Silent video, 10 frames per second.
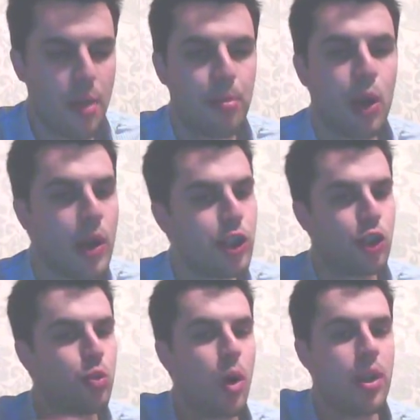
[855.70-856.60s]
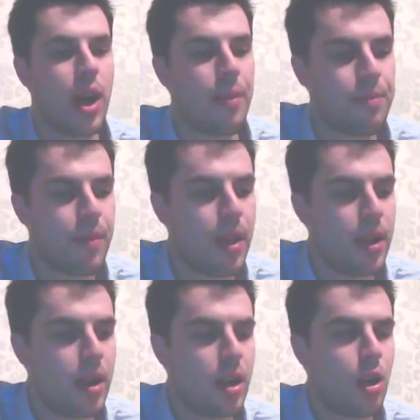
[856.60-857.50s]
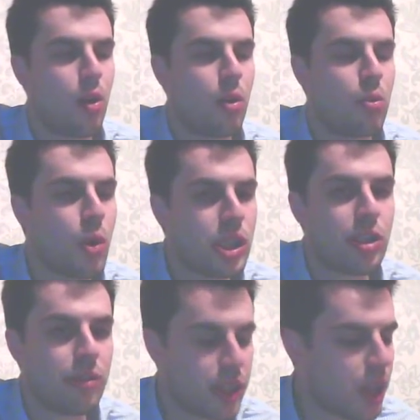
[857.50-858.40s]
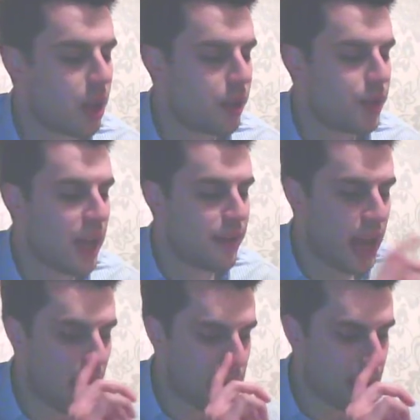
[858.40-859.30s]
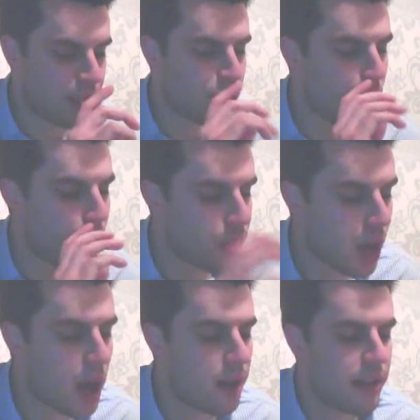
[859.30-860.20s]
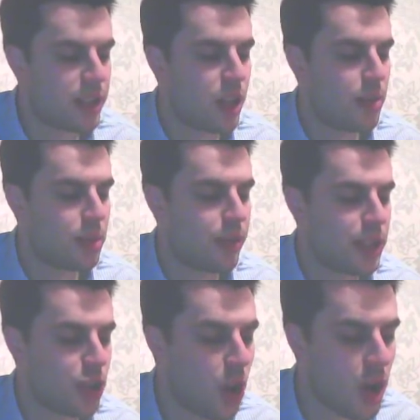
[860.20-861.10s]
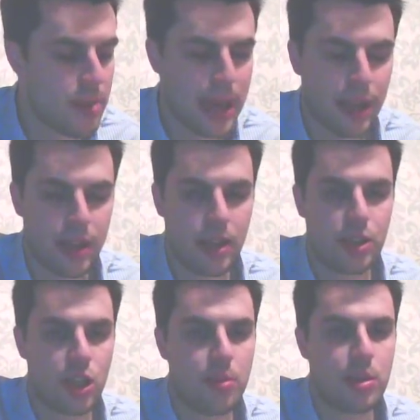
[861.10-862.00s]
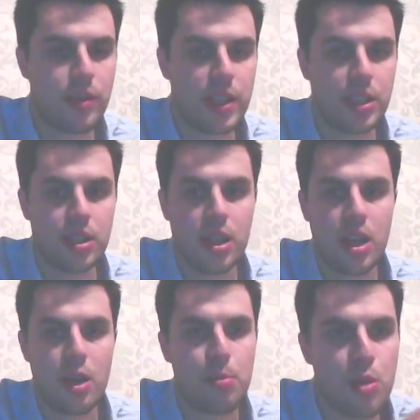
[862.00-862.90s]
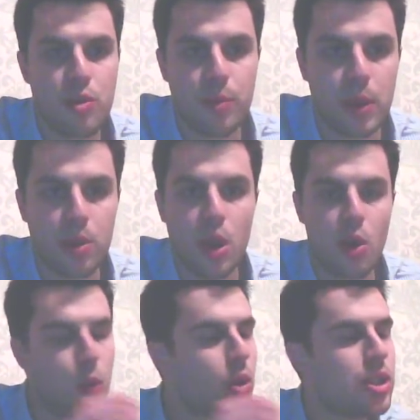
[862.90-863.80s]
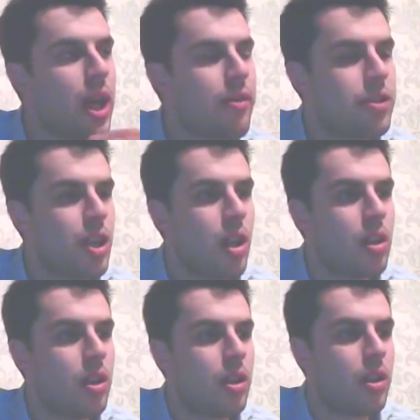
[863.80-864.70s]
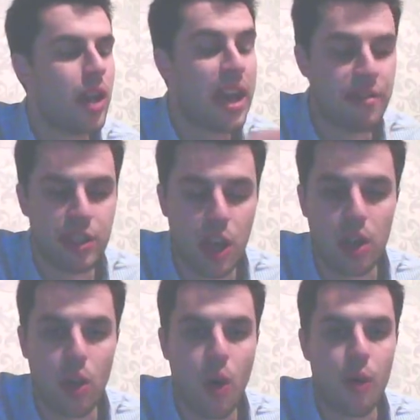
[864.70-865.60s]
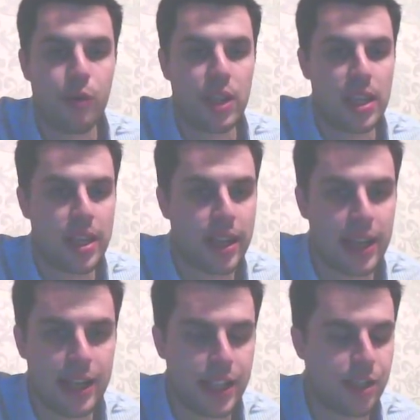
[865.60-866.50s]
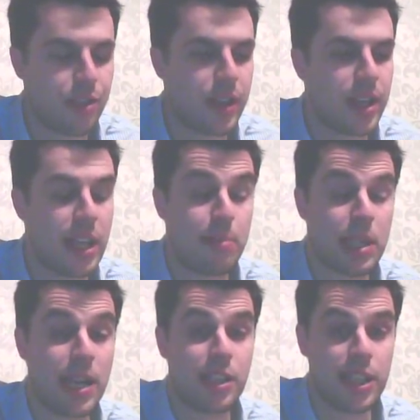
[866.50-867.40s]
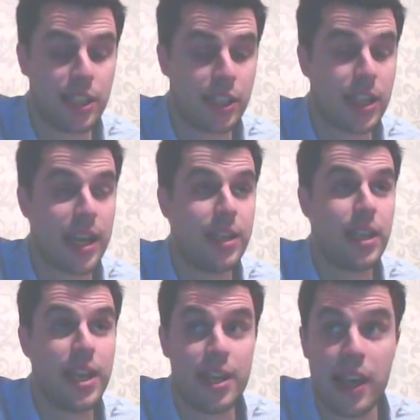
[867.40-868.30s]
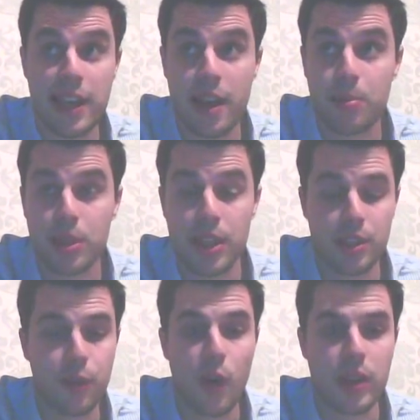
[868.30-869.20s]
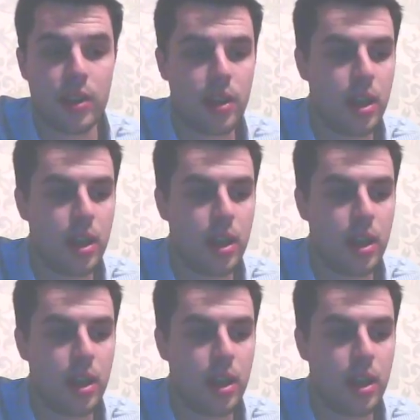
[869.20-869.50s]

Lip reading: But I just wonder, was the result of David Haye being so off colour in terms of his timing, in terms of his movement, was that result a result of the Achilles injury that he potentially sustained in the lead up to this fight?